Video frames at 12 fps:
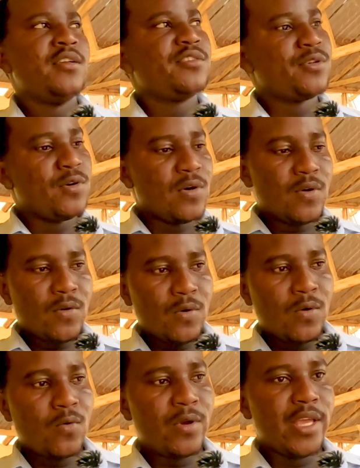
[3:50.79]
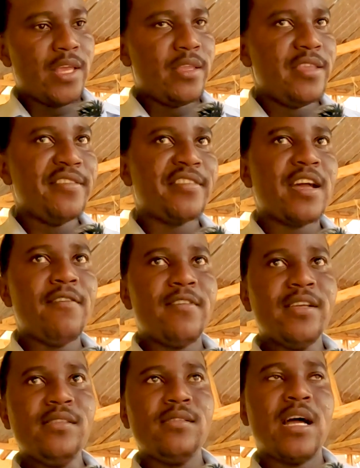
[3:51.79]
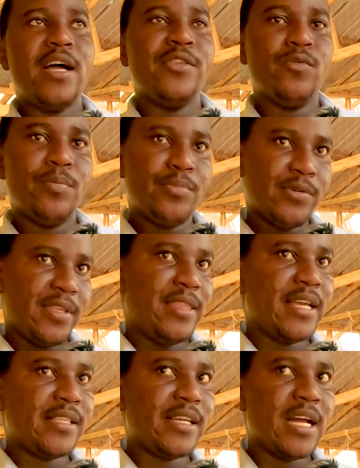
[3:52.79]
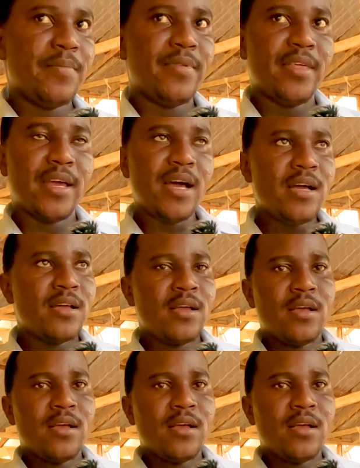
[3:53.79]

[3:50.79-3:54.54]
So we discovered and we put that gap there.